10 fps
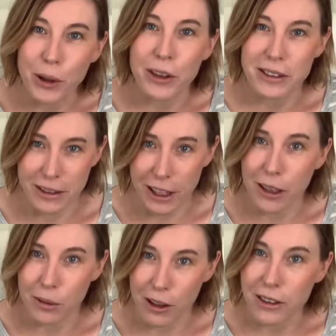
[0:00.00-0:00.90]
worse than
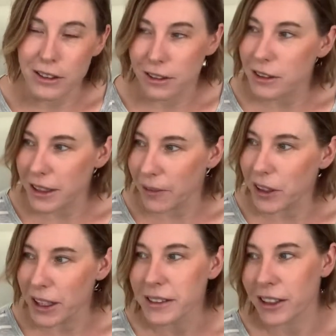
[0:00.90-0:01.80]
it was
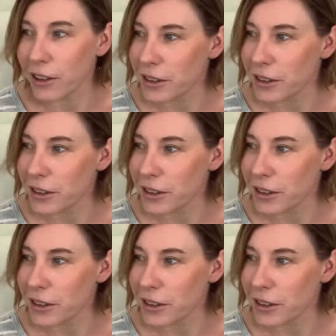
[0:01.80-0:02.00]
7 years ago.